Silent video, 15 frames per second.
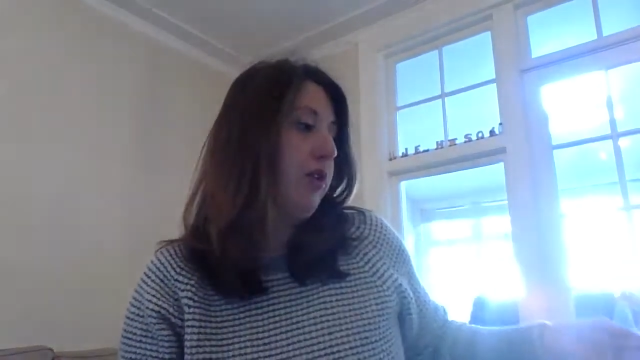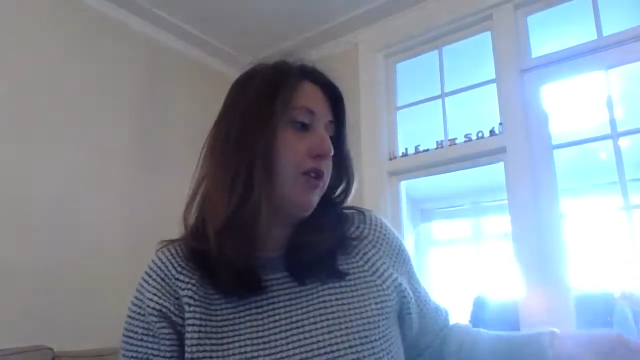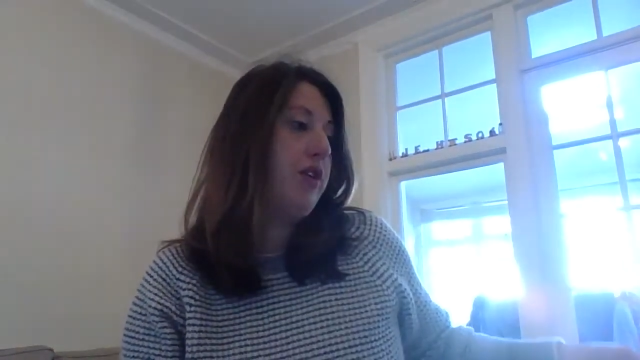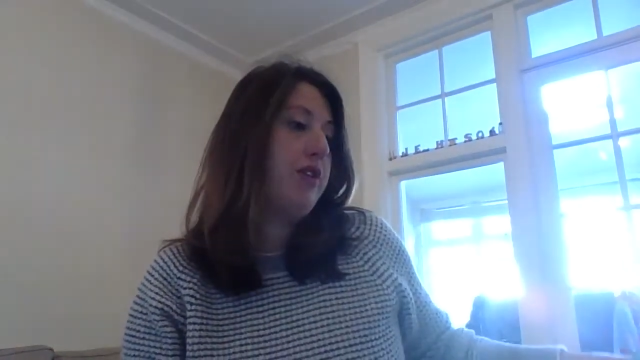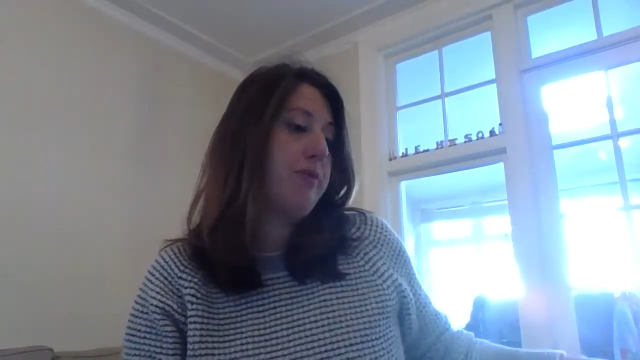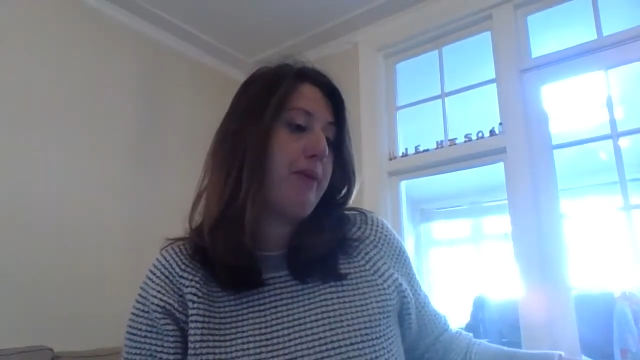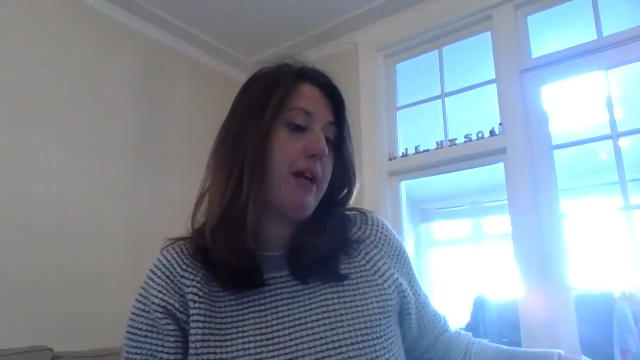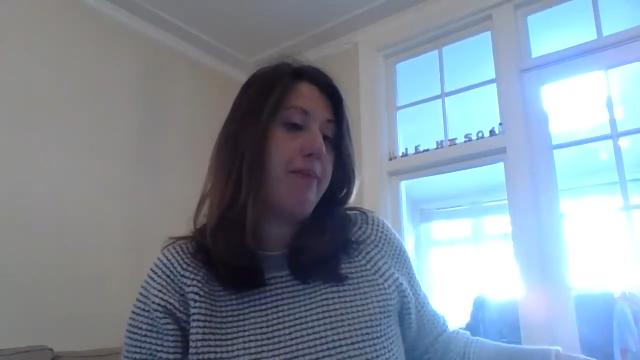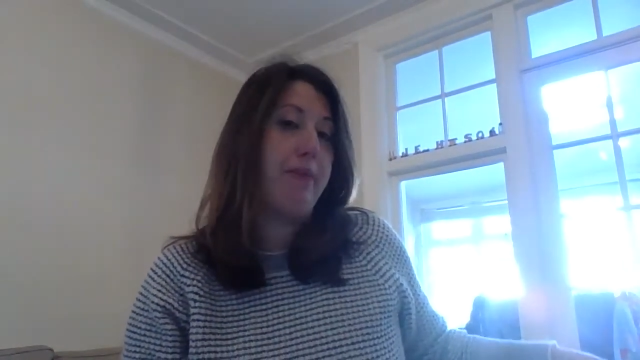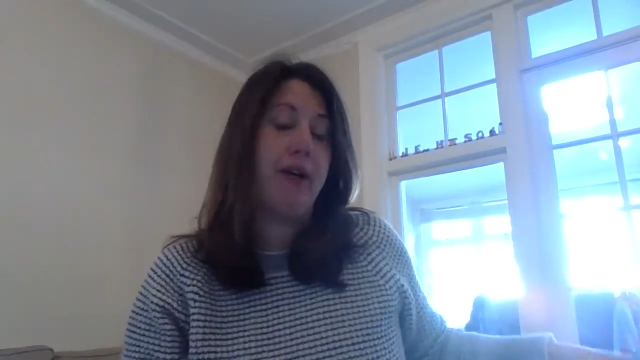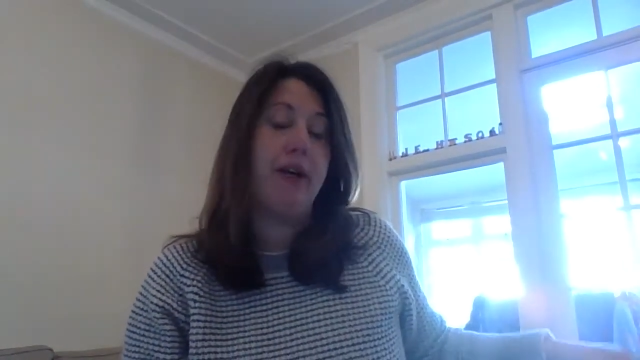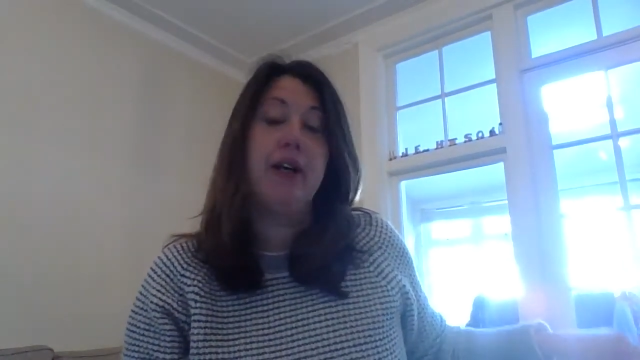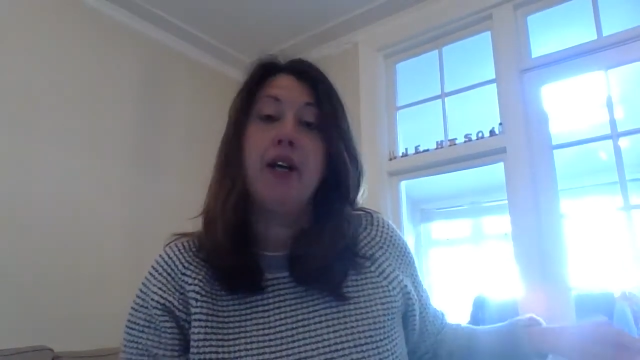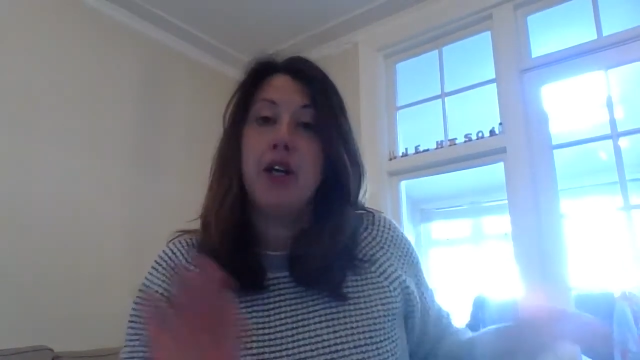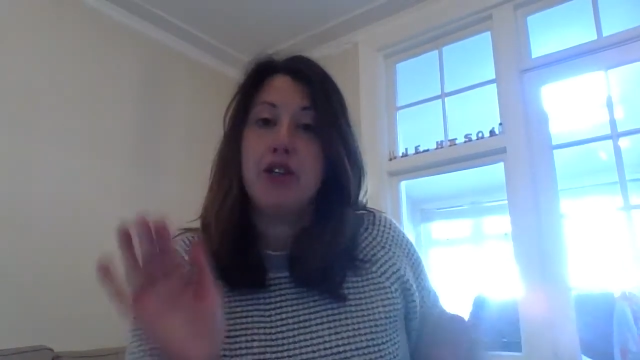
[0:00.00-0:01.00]
newspaper.
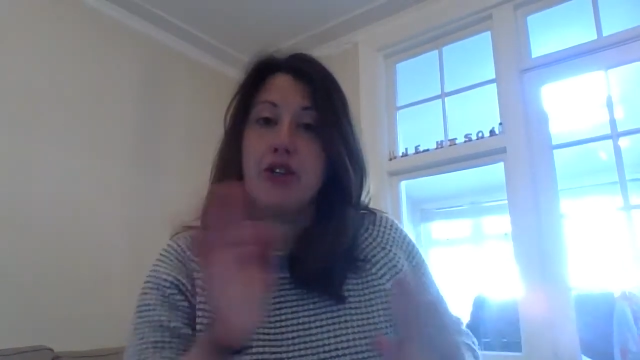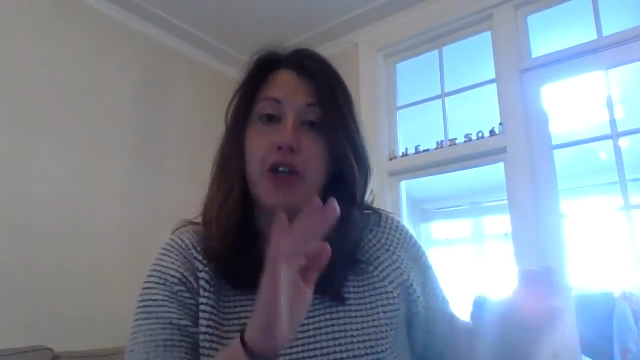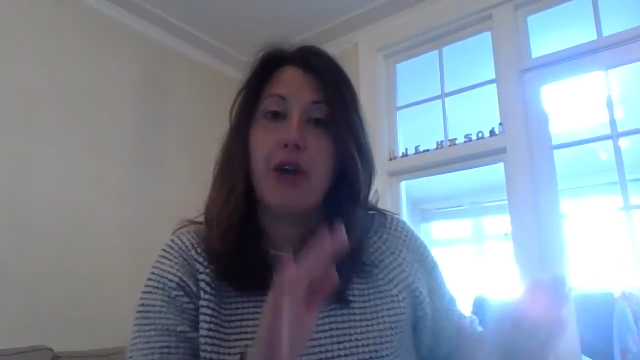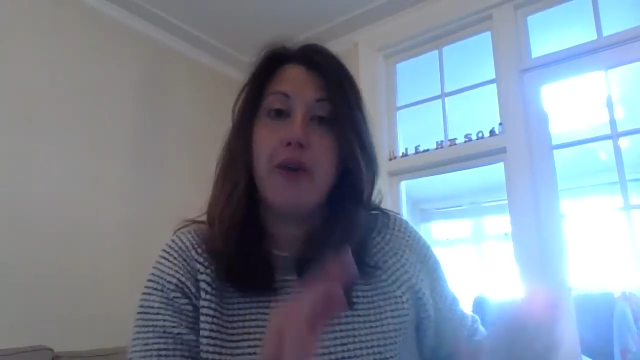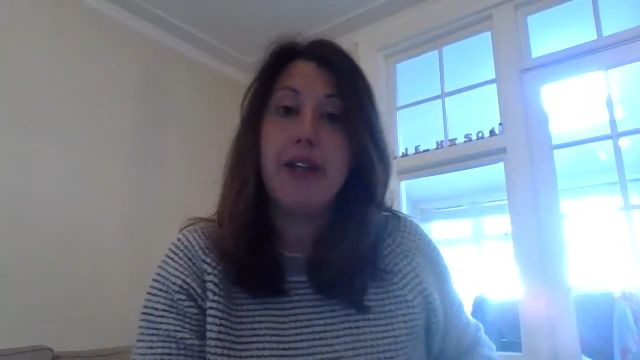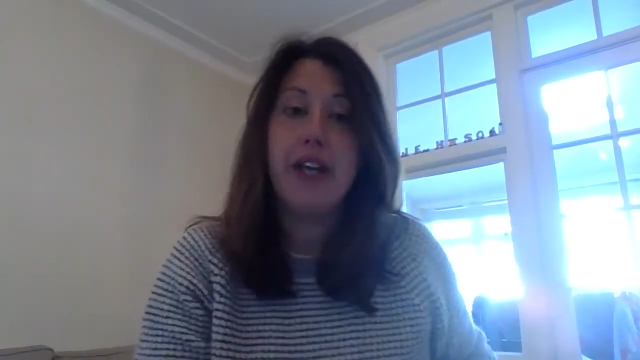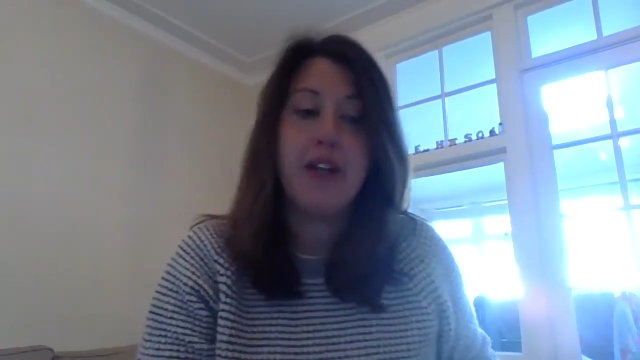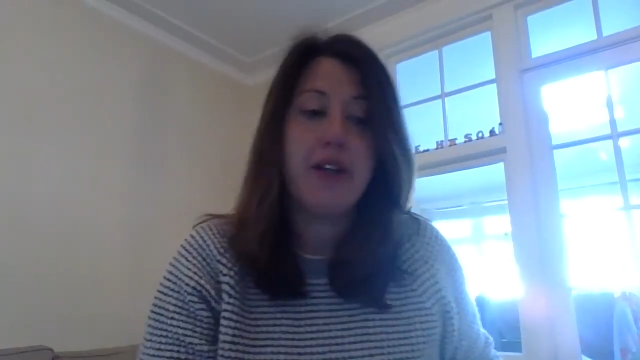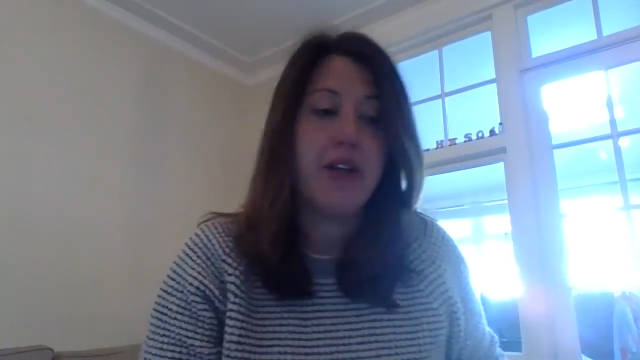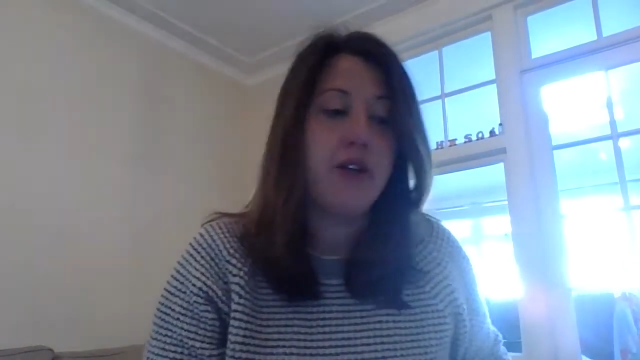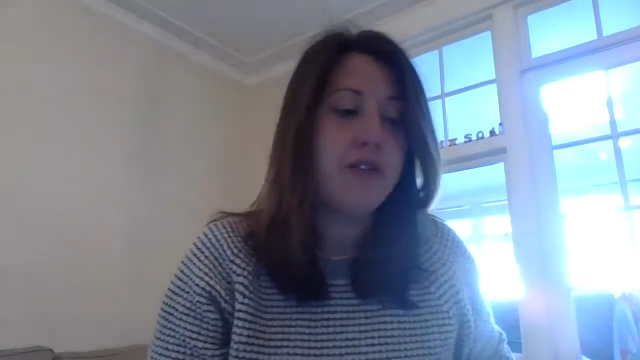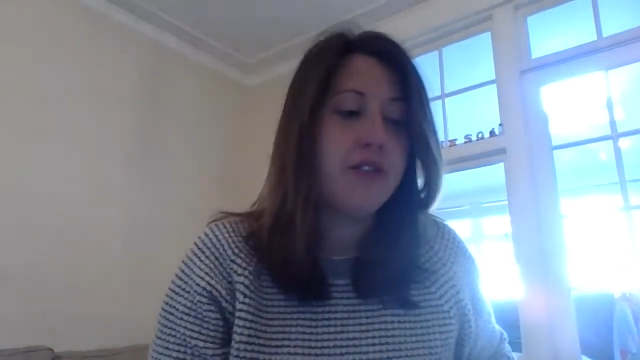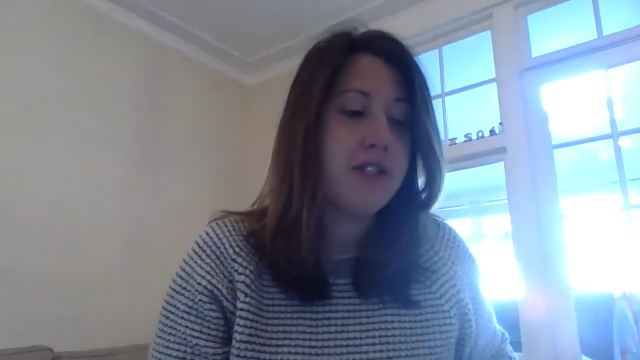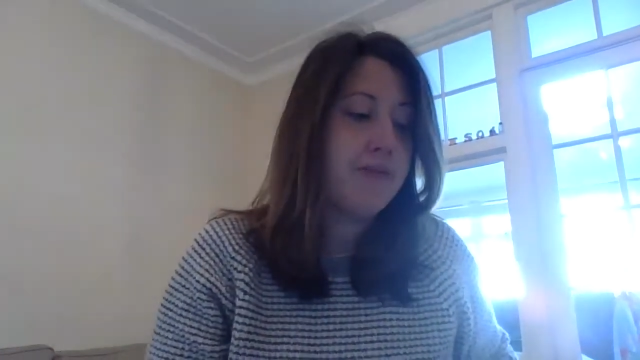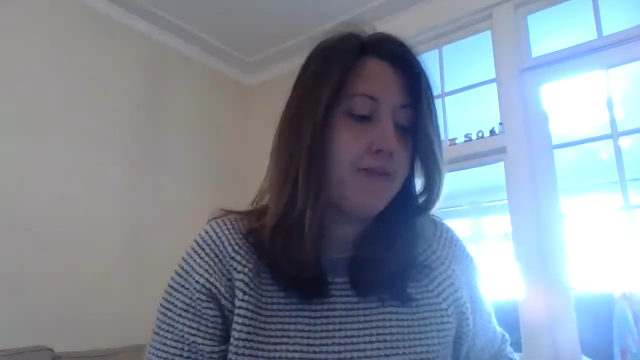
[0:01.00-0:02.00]
So go and get
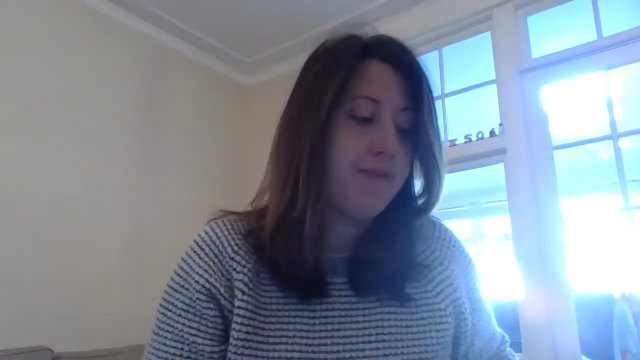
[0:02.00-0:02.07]
those,